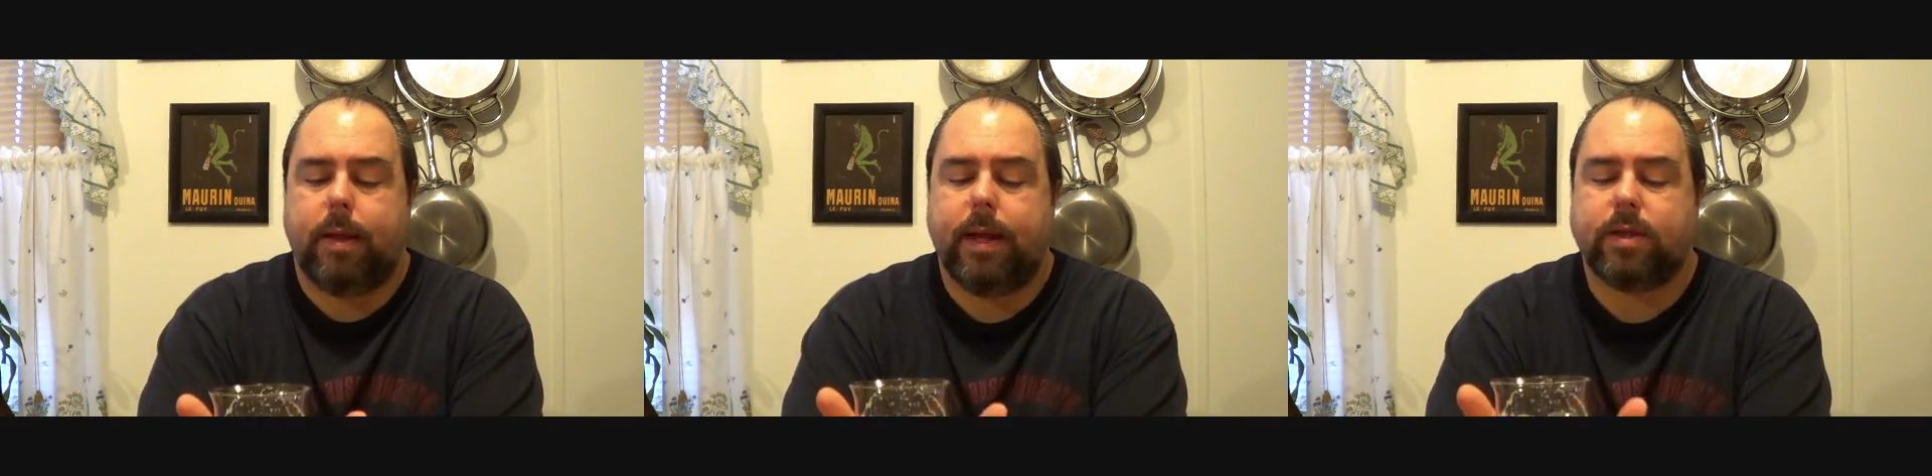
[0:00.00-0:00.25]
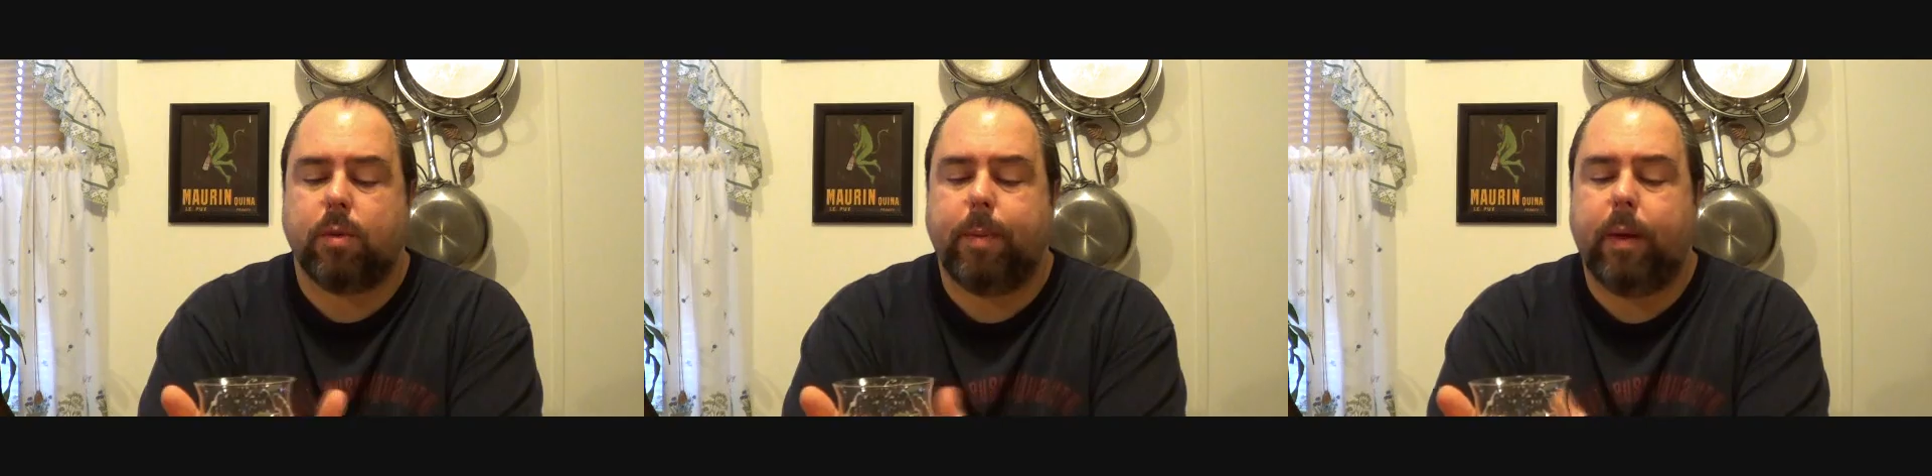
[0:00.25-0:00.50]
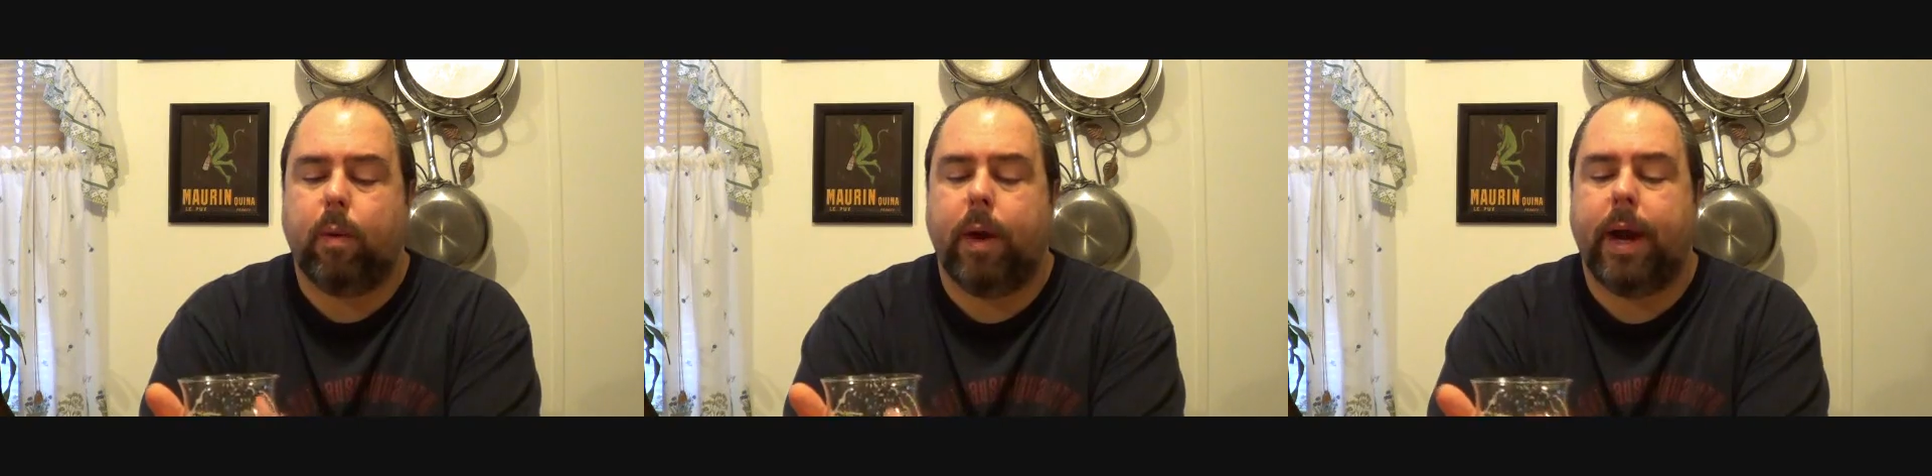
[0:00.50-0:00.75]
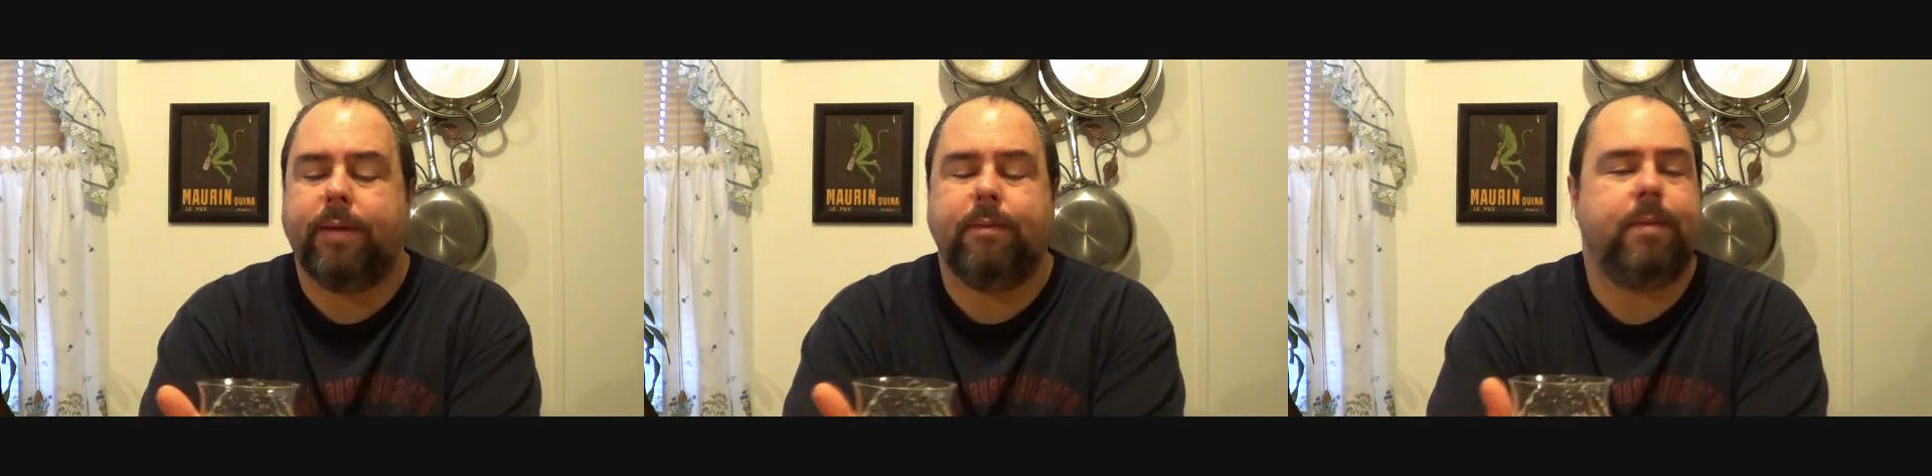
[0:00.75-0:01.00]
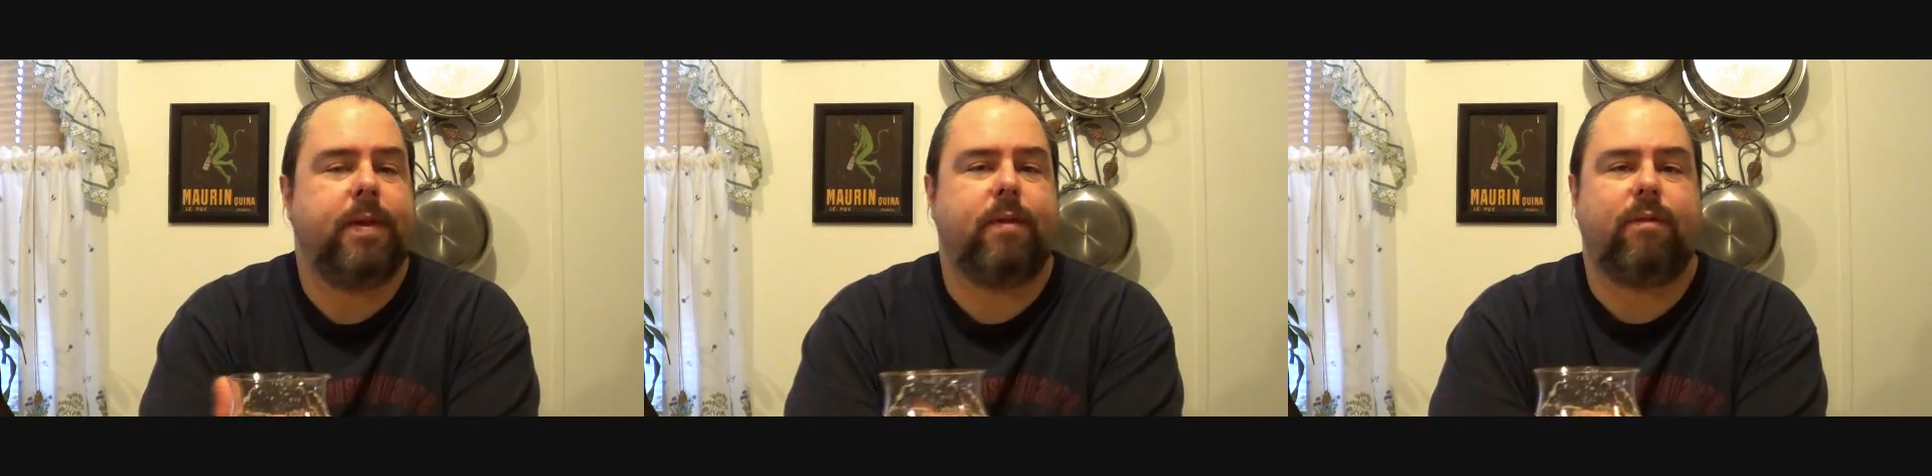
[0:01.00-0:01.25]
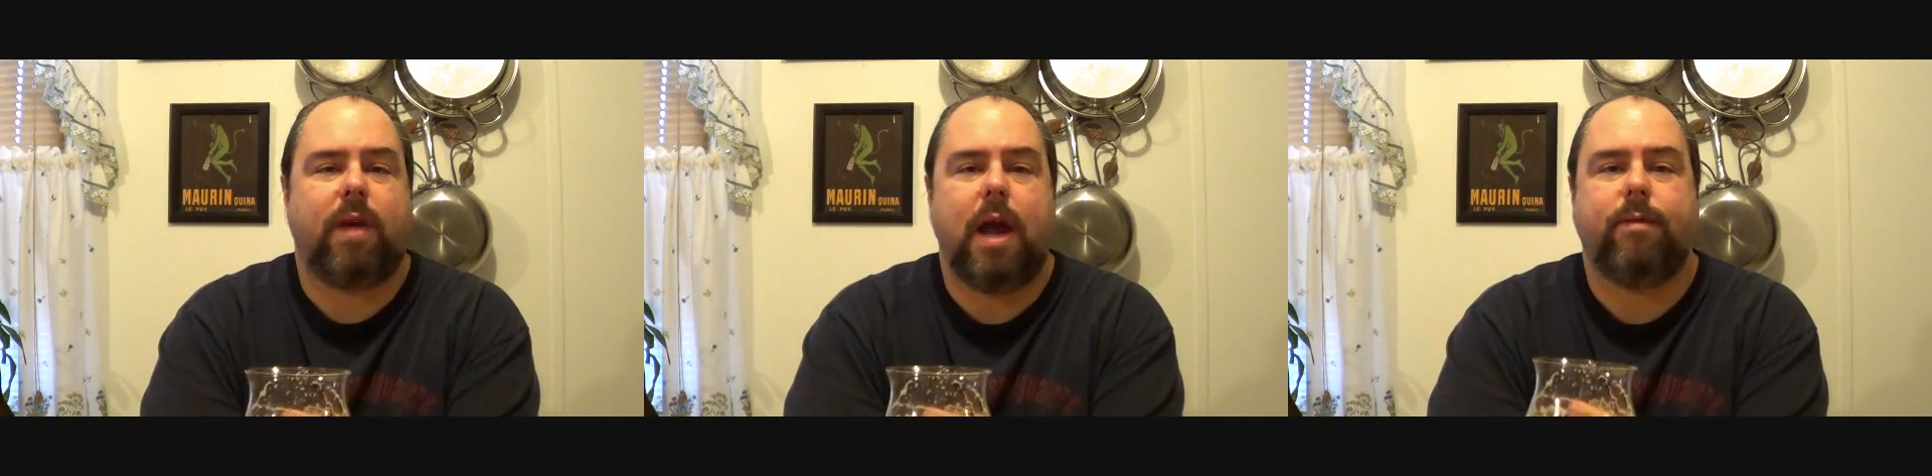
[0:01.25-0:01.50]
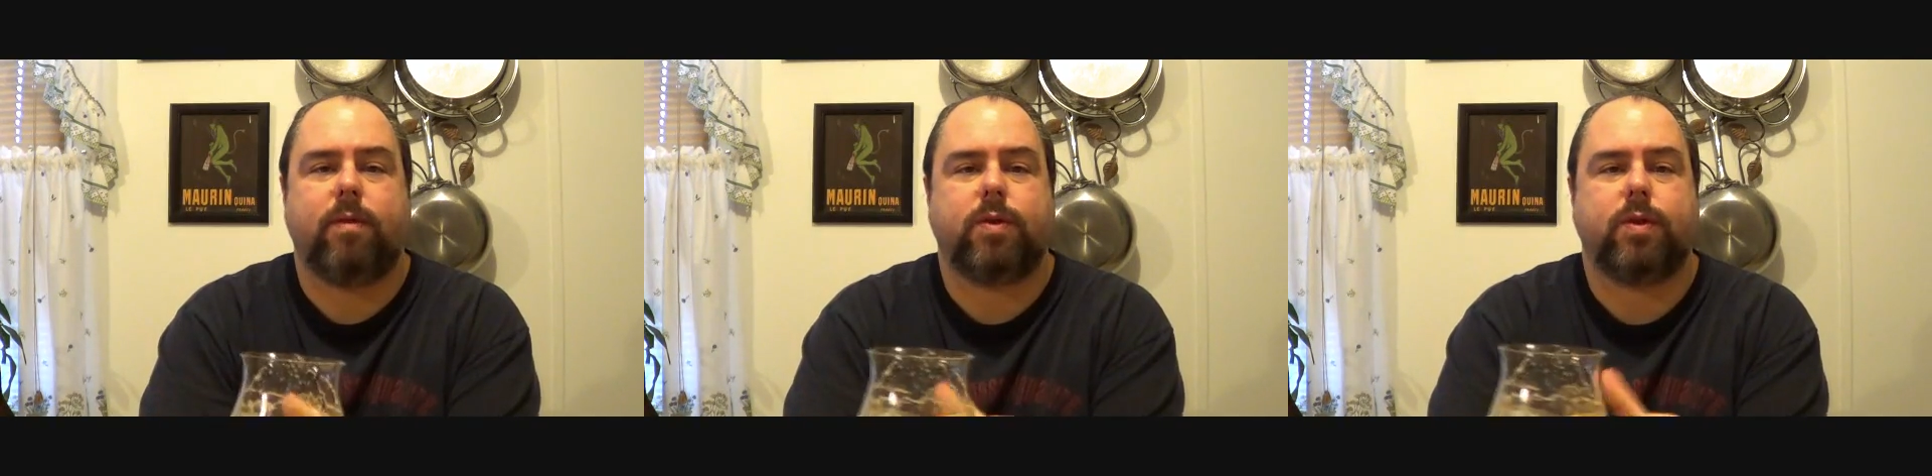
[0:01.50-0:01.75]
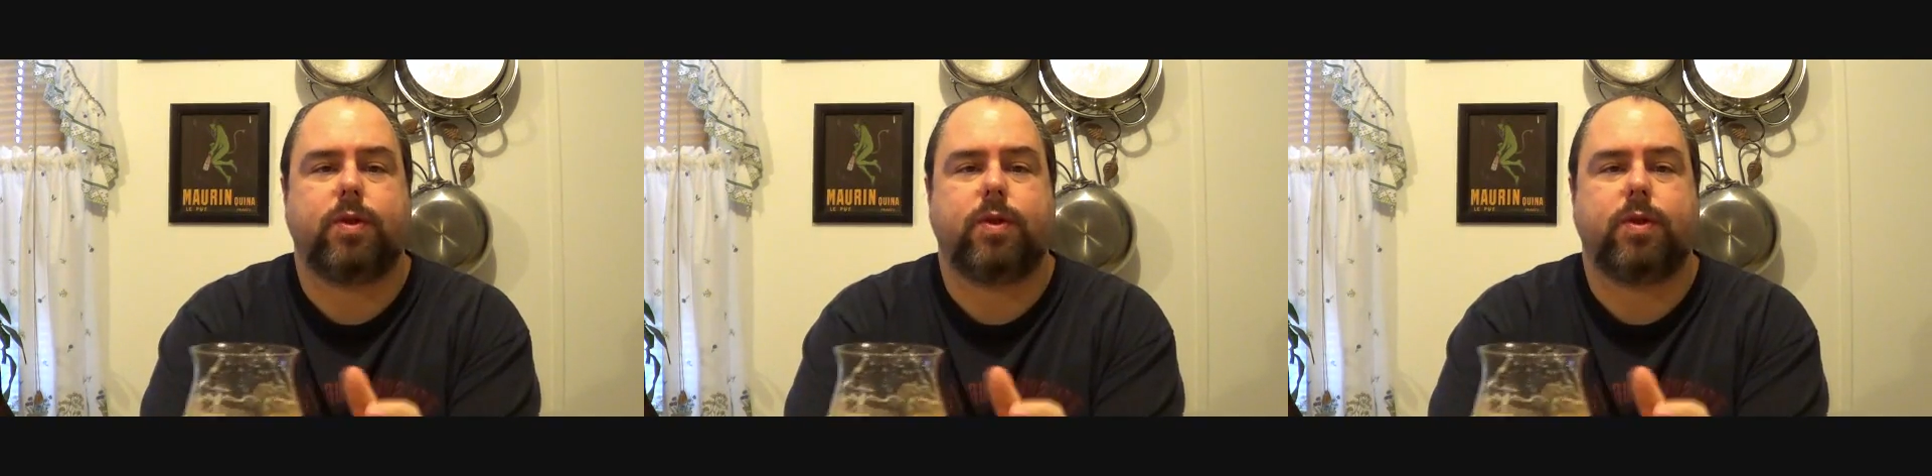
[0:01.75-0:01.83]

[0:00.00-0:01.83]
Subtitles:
This will be one of them that the flavors